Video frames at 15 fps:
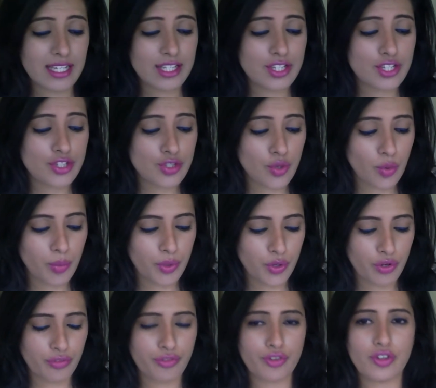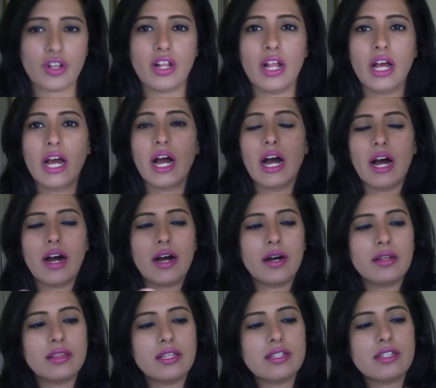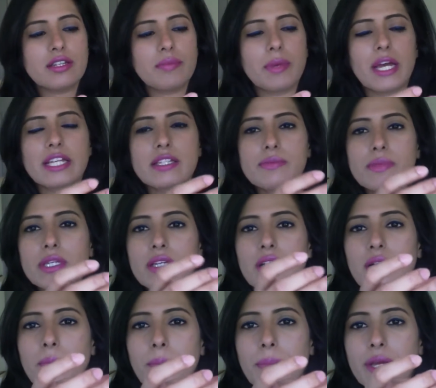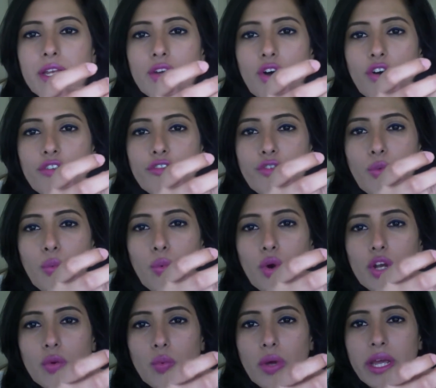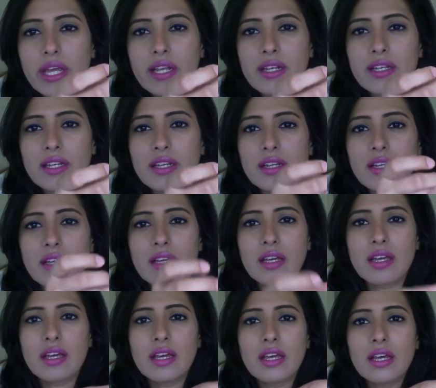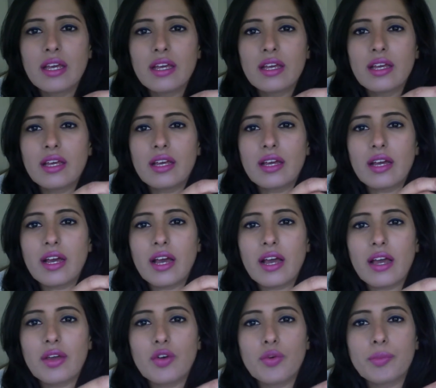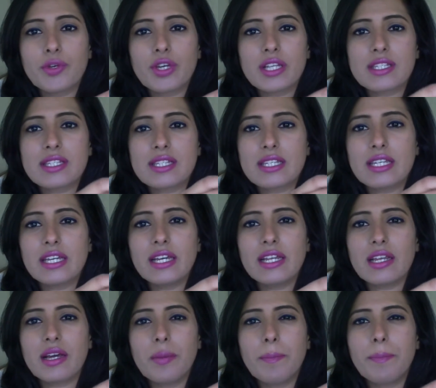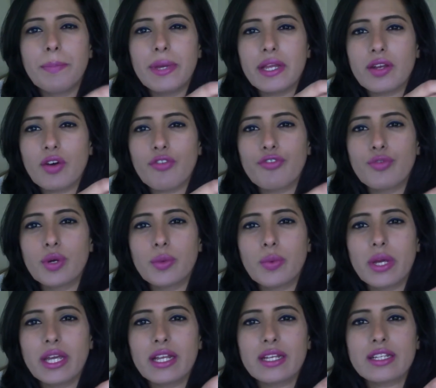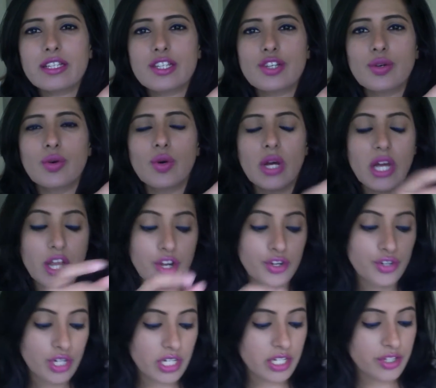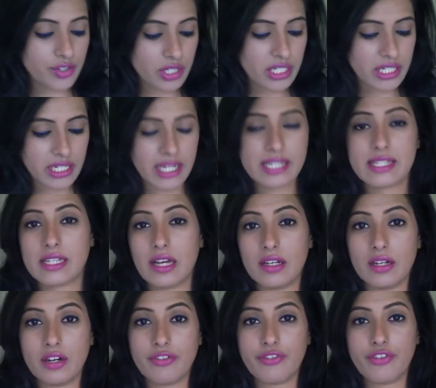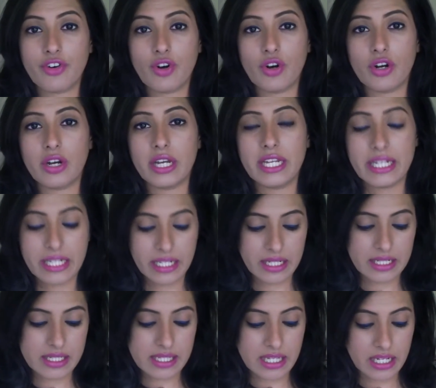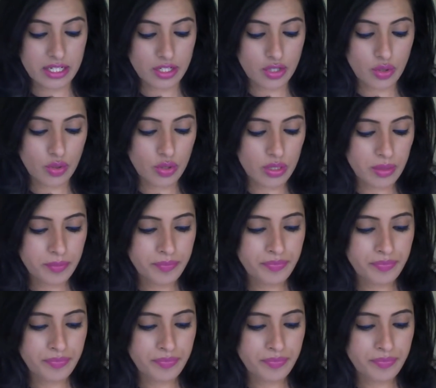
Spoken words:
It's so beautiful. This reminds me a bit of Woodwing. I hope you can see it. A bit of Woodwing. So really nice color for Indian skin tone.